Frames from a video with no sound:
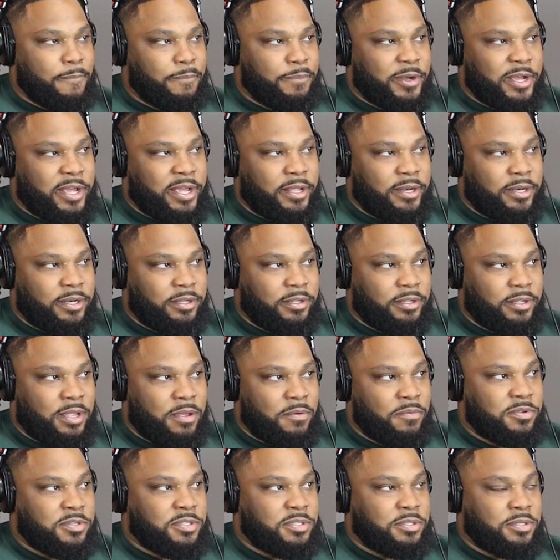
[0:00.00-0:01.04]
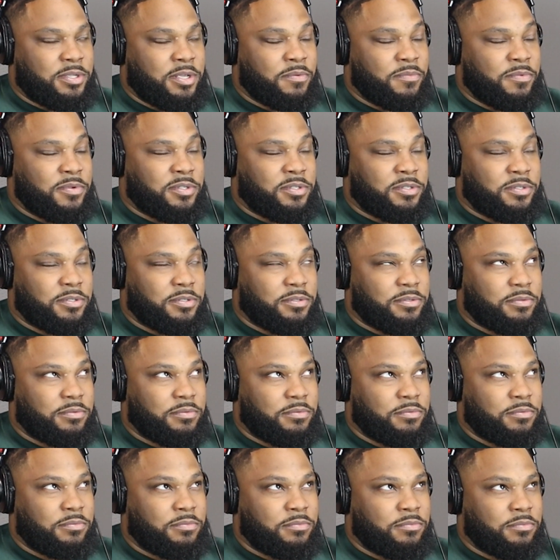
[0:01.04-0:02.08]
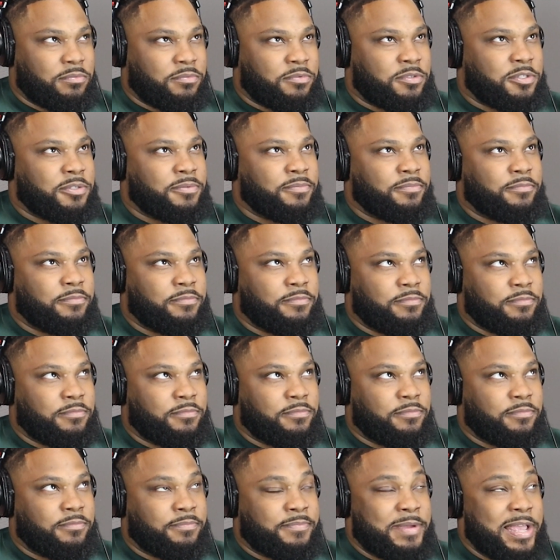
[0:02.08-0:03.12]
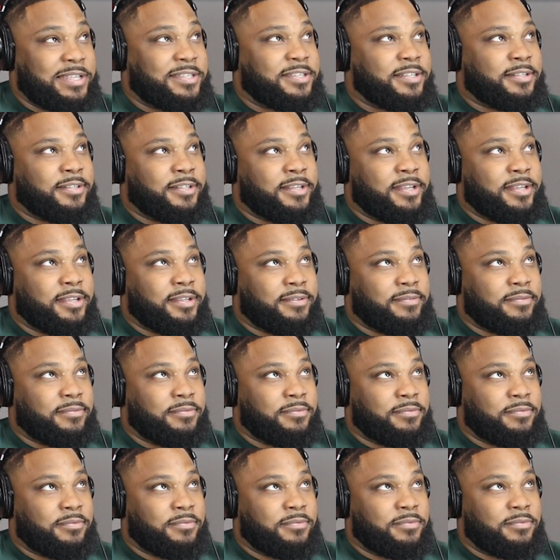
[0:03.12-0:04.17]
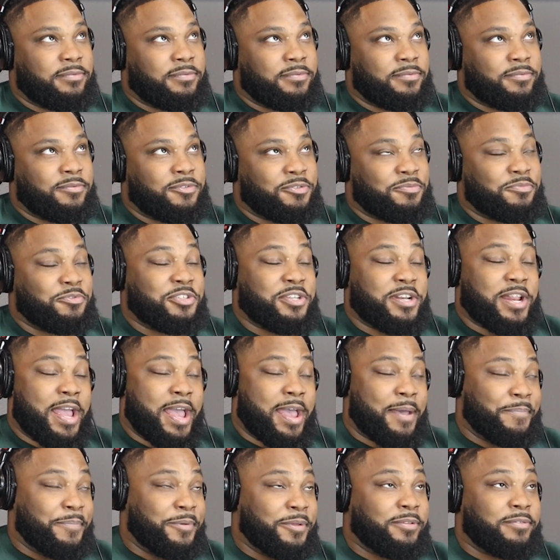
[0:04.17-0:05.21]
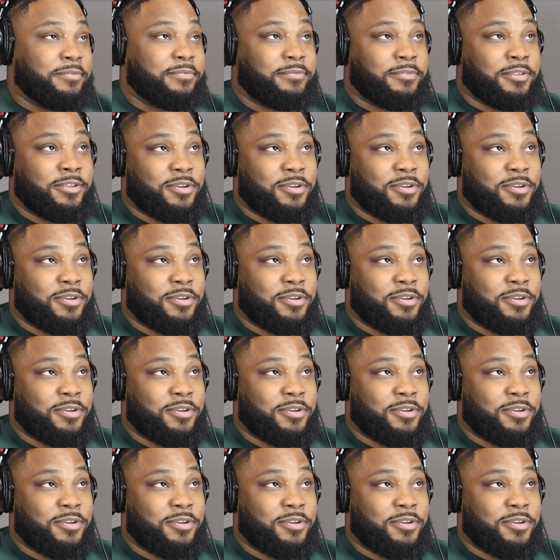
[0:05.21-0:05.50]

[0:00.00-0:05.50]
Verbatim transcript: but it was it was some basically some shit happened.